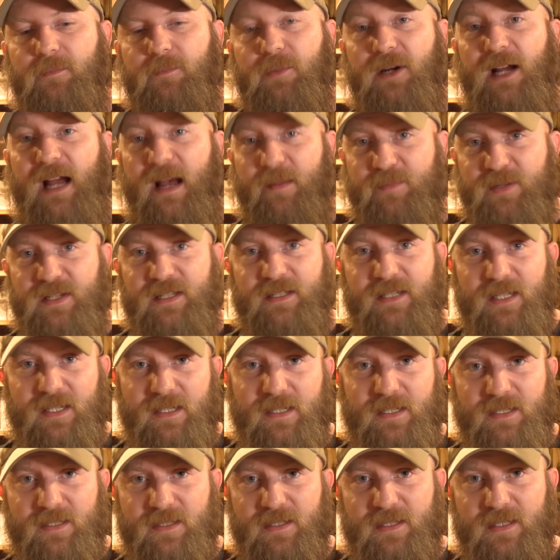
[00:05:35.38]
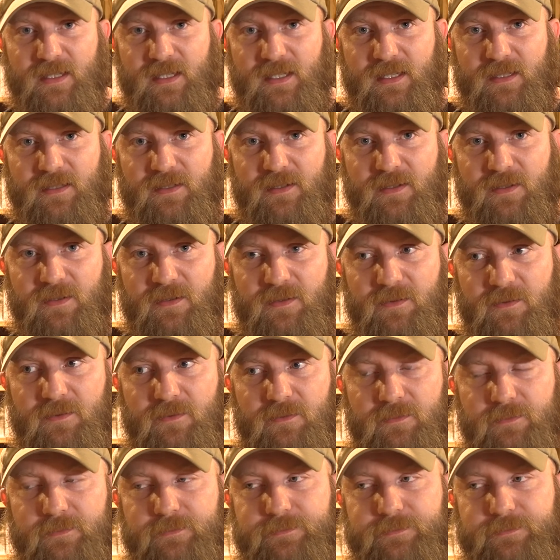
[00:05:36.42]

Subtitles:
perhaps a tendency to